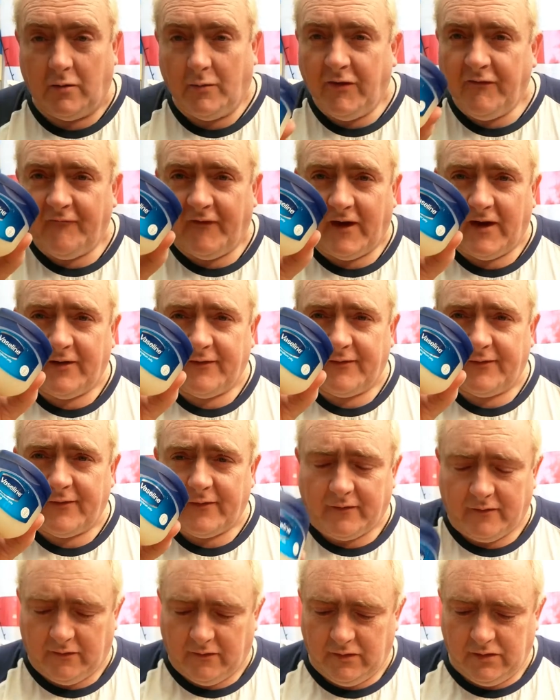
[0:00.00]
Got my
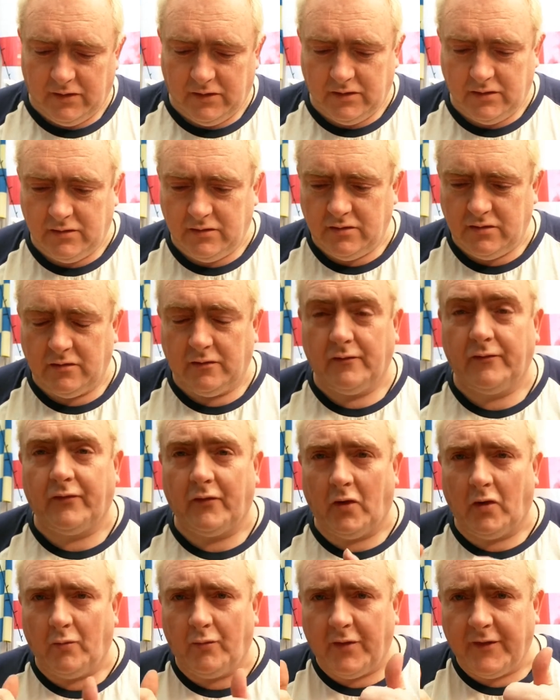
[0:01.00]
vase,
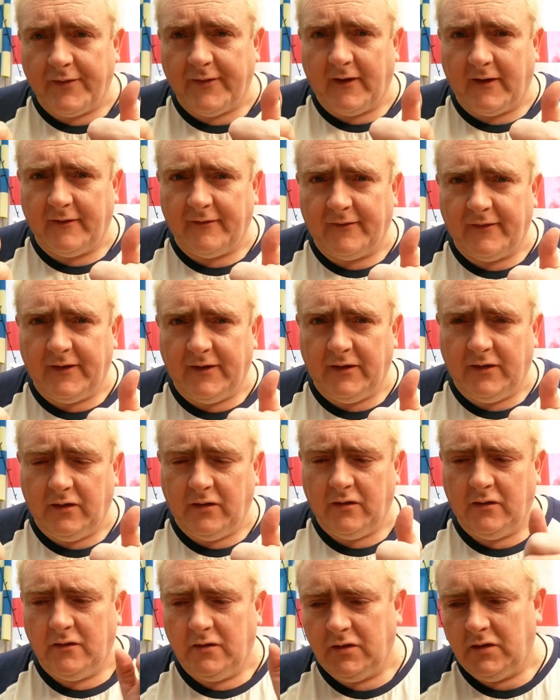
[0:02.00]
so I'm protected.
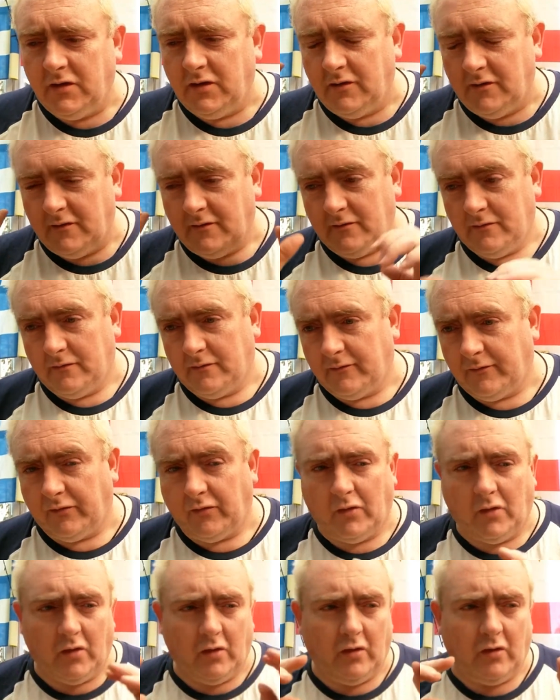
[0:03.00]

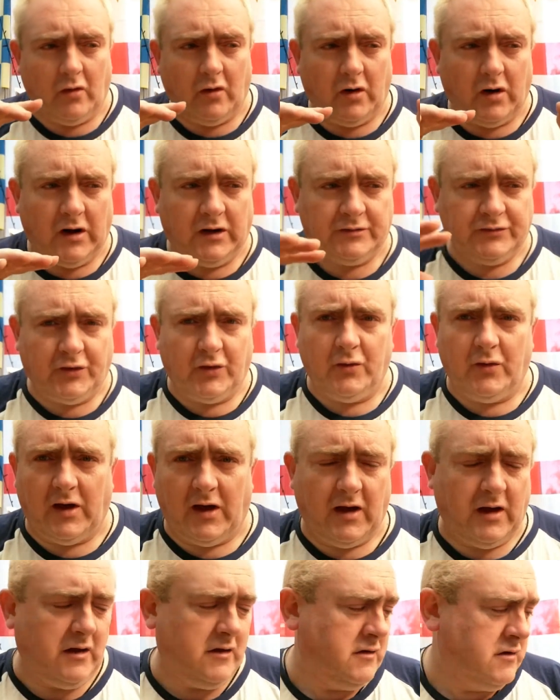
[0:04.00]
So I'll do
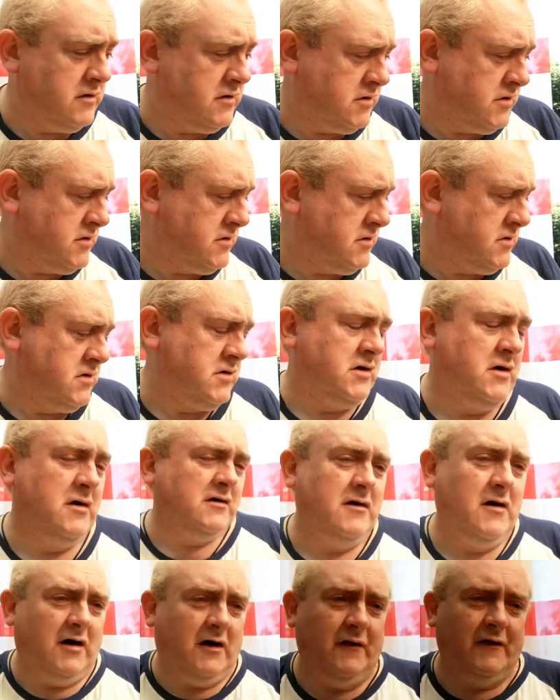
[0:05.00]
that,
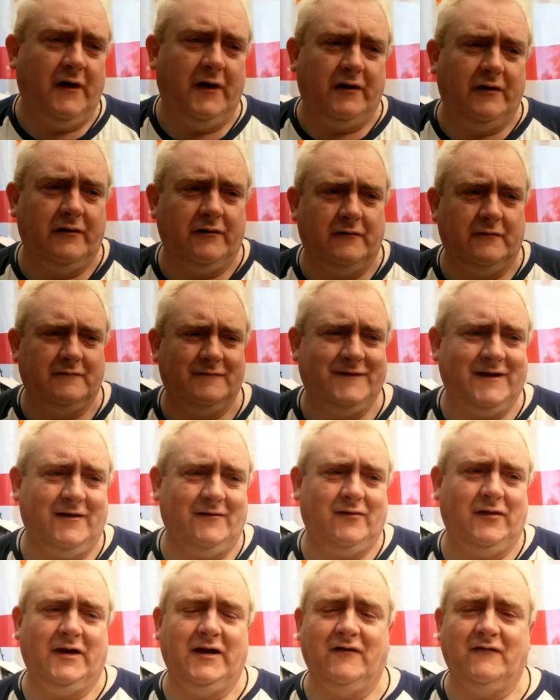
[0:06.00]
and then
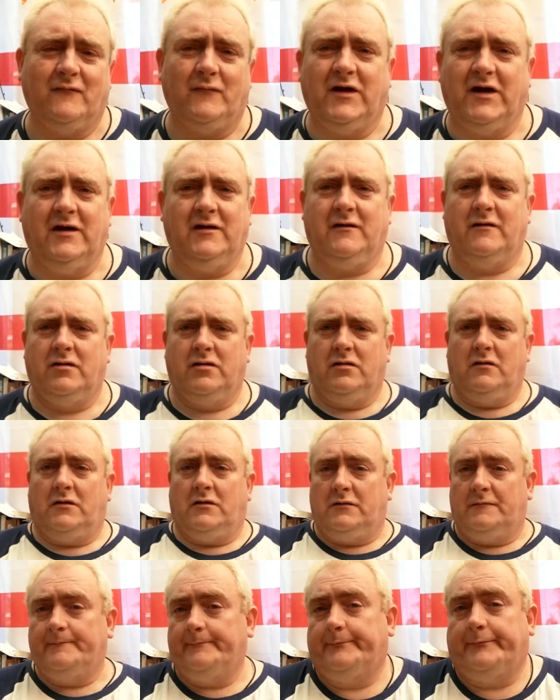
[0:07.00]
that's leaving me
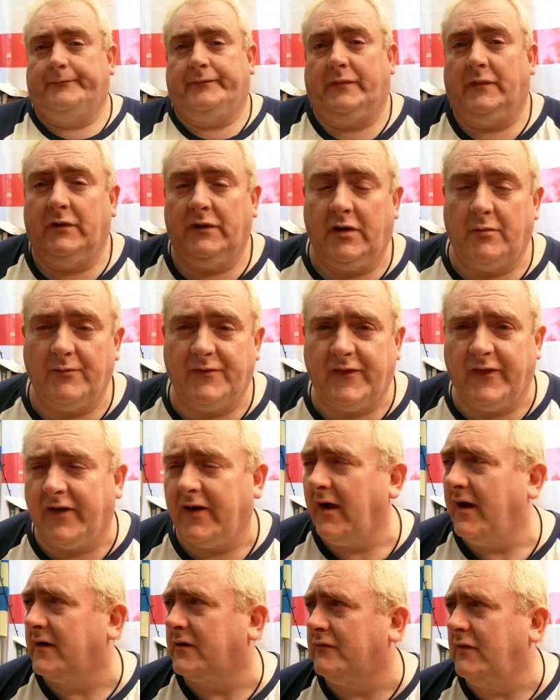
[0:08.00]
an empty
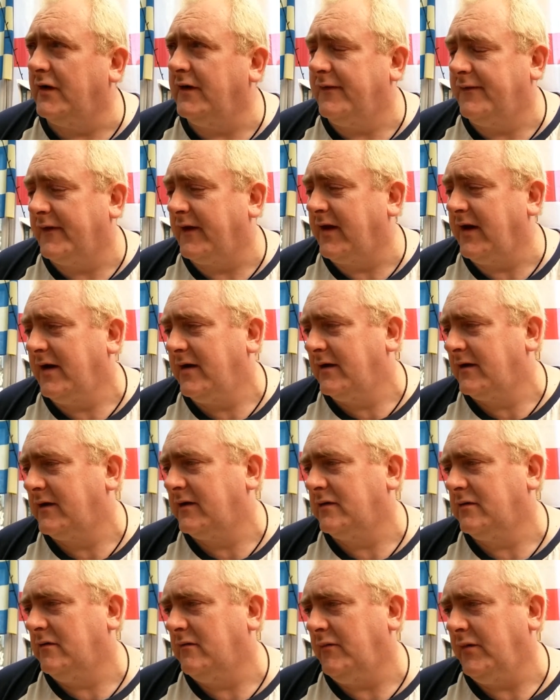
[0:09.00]
keg ready to
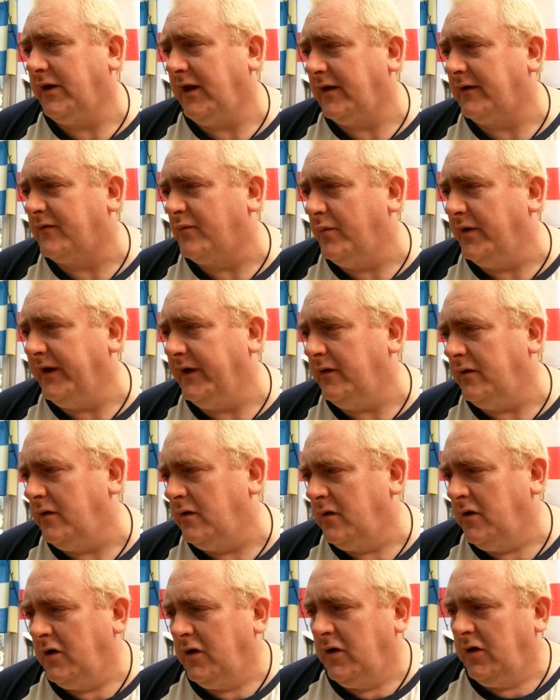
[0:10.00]
keg my next
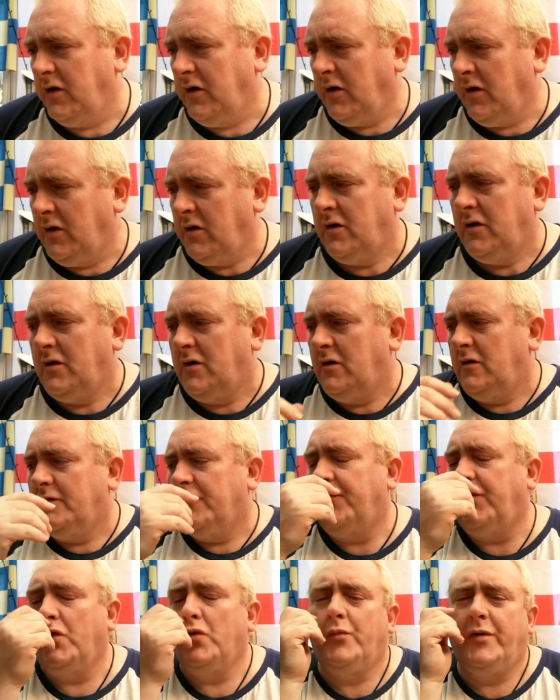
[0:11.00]
beer.
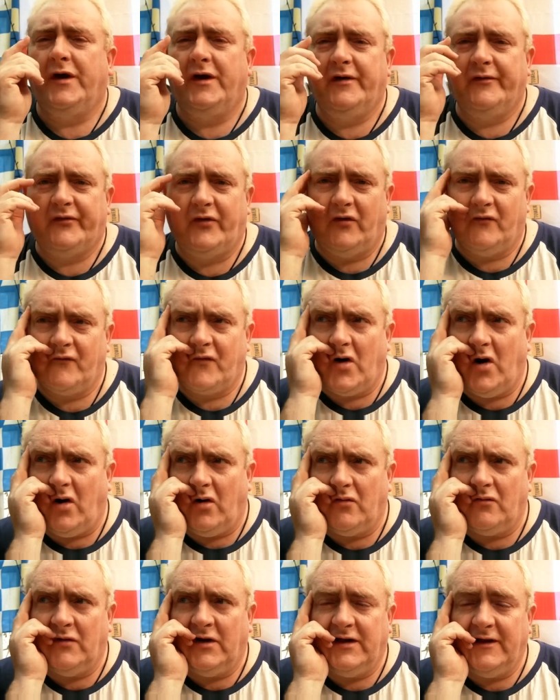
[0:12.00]
The 2 beers that I've
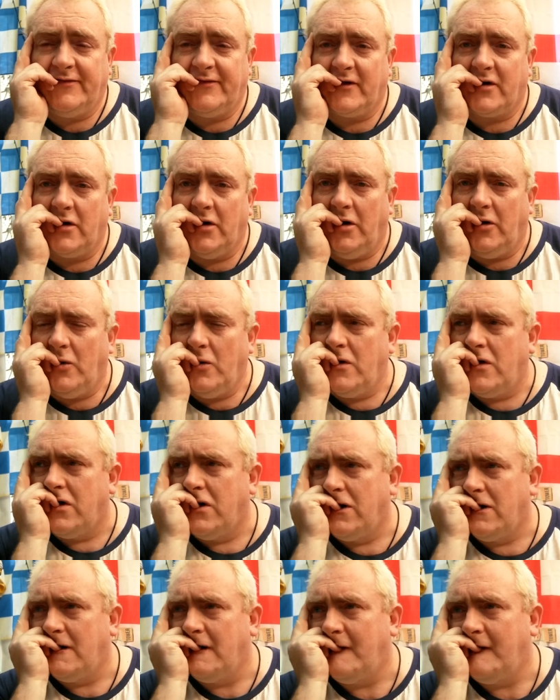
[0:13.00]
got ready to go.
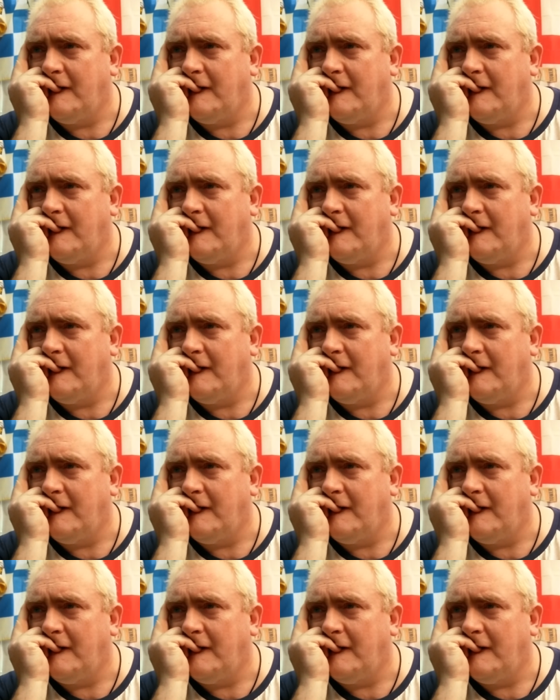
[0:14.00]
